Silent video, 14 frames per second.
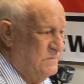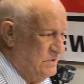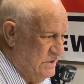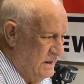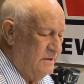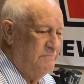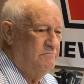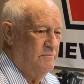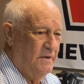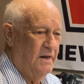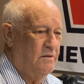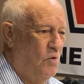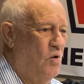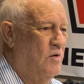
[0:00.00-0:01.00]
Yeah,
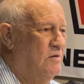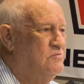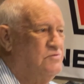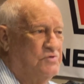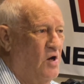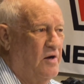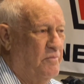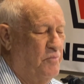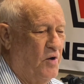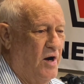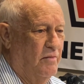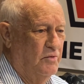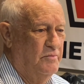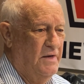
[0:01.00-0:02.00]
that was not a
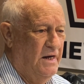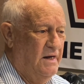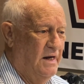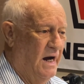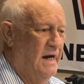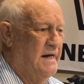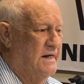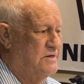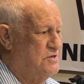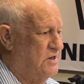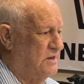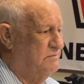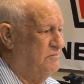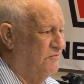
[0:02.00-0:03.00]
problem. I had
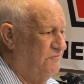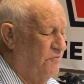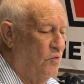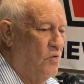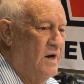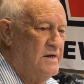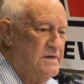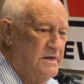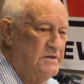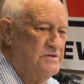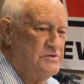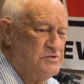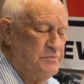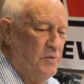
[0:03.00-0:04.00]
done it before. I did
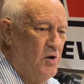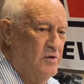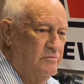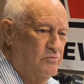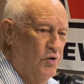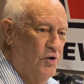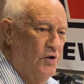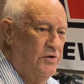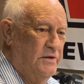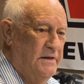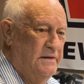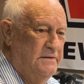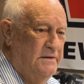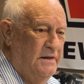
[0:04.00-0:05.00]
it in Spartanburg
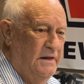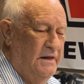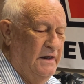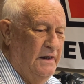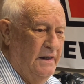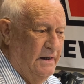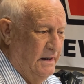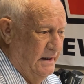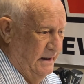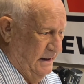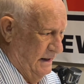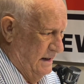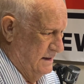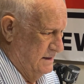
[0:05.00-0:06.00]

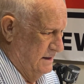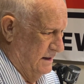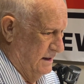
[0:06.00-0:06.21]
and